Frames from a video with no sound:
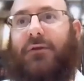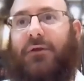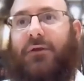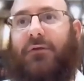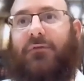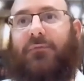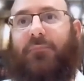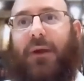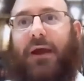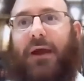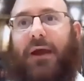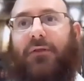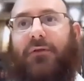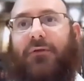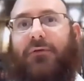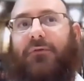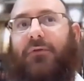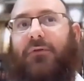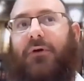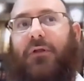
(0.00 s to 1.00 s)
to his
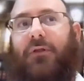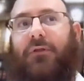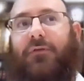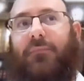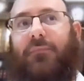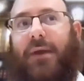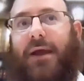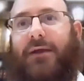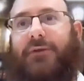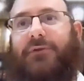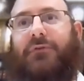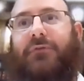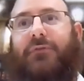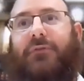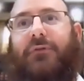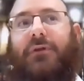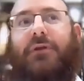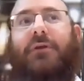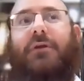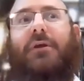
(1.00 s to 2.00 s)
palace and all his
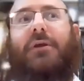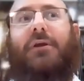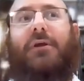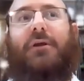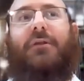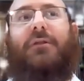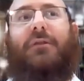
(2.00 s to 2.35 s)
majesty.